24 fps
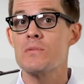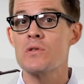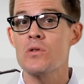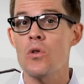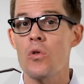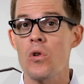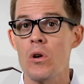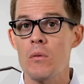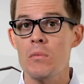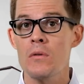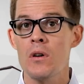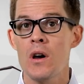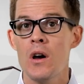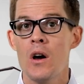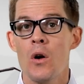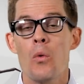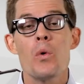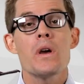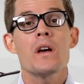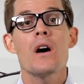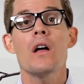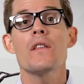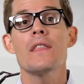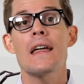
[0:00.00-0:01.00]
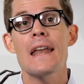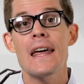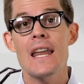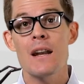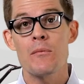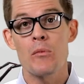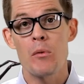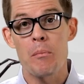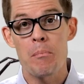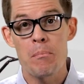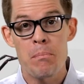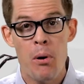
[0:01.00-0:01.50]
absorbed, we call that
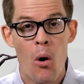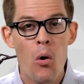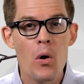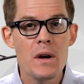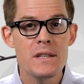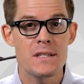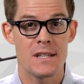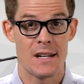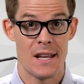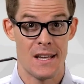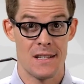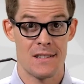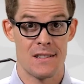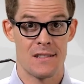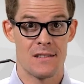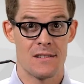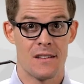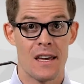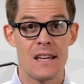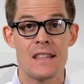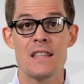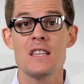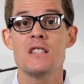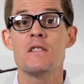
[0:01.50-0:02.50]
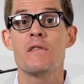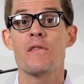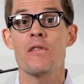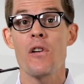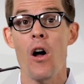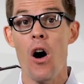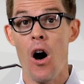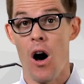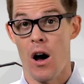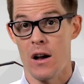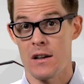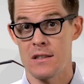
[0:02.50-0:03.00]
animal poisonous, like these
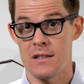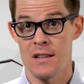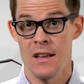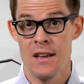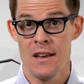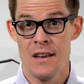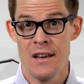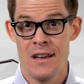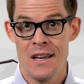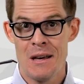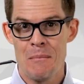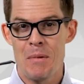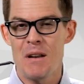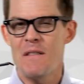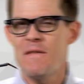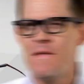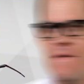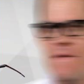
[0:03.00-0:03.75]
frogs. But